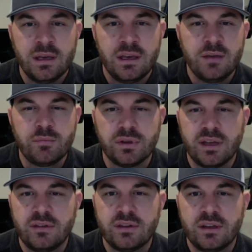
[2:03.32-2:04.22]
he
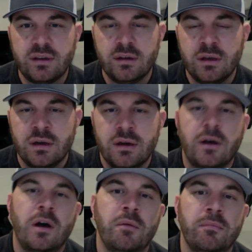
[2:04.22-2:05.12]
plays it
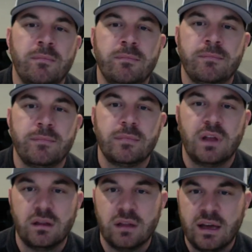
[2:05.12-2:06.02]
a
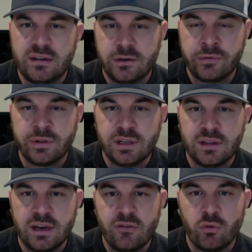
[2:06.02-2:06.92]
lot differently
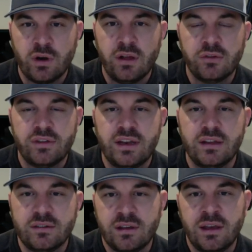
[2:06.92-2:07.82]
than everyone else at
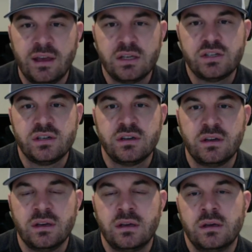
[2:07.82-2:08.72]
his age.
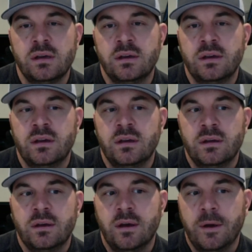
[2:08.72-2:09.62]

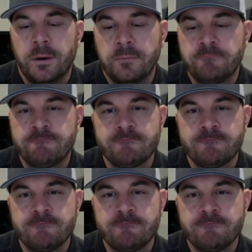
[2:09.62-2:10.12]
That's